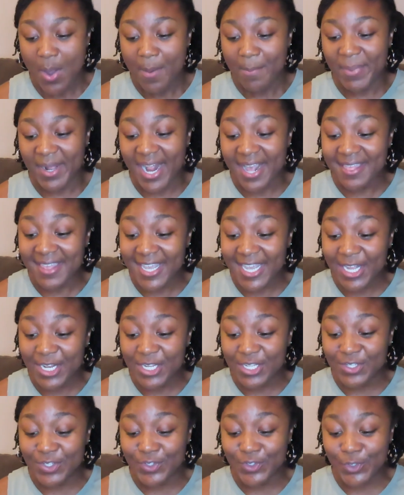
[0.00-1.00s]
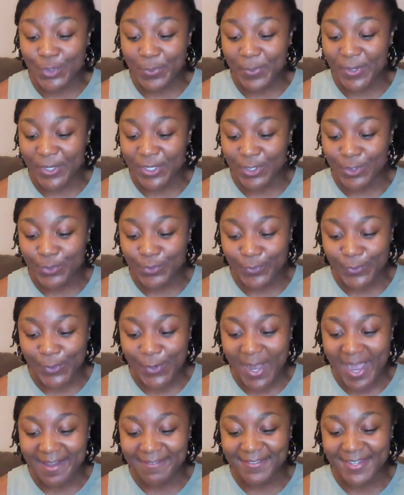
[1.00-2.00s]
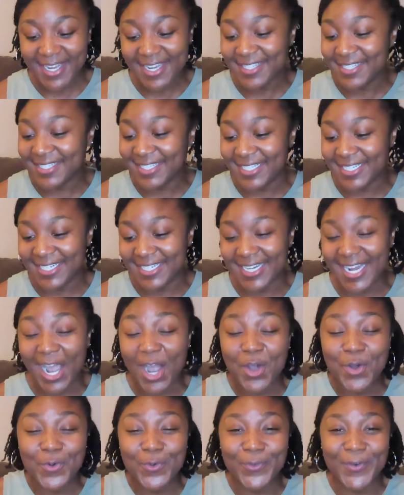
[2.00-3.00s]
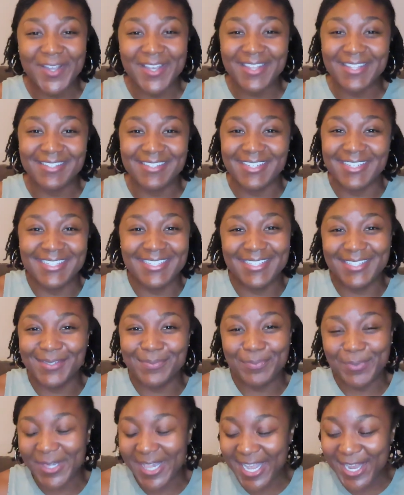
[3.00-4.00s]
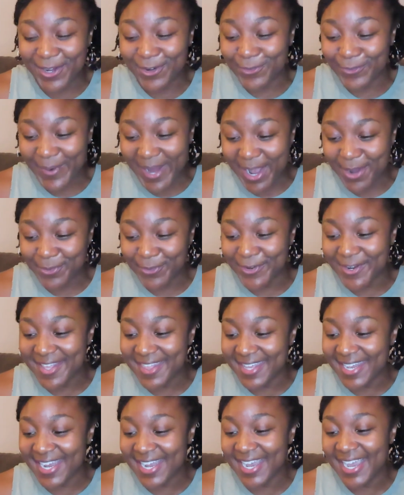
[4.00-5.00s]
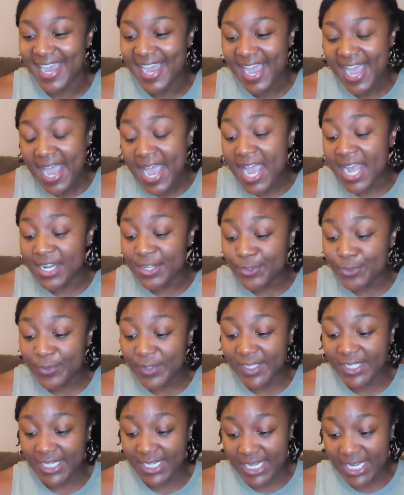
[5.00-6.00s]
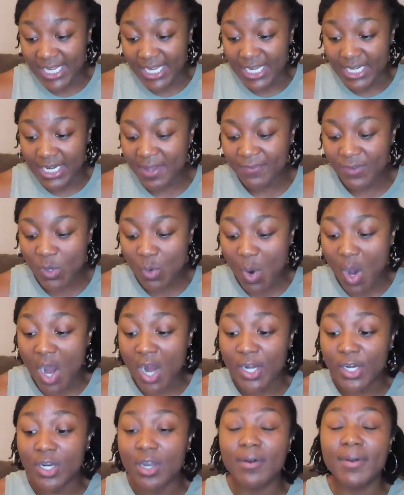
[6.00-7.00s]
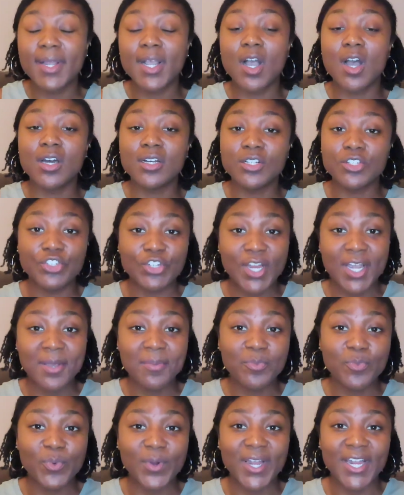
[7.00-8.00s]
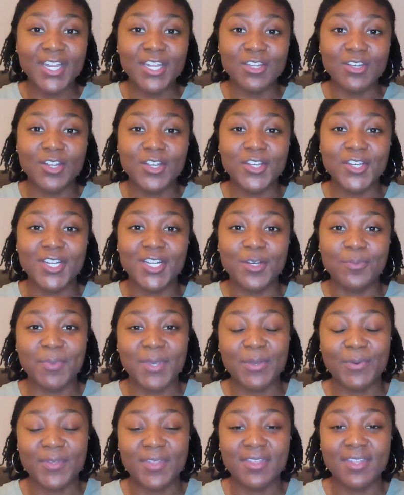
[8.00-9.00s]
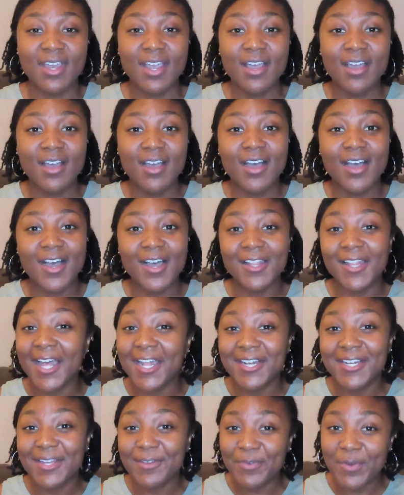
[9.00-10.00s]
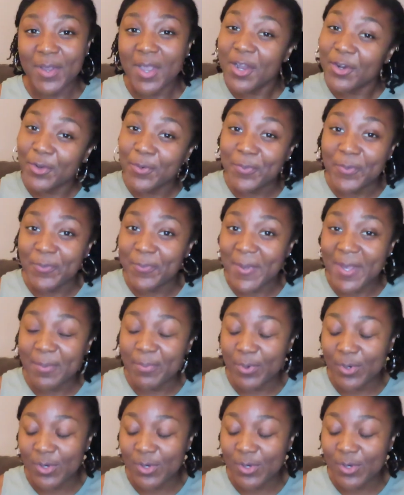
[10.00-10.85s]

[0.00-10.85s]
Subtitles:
but I think it is super useful. I've tested it out with just playing around with it, and it's really neat. If you are going on a trip where you know you're gonna be with a group of people,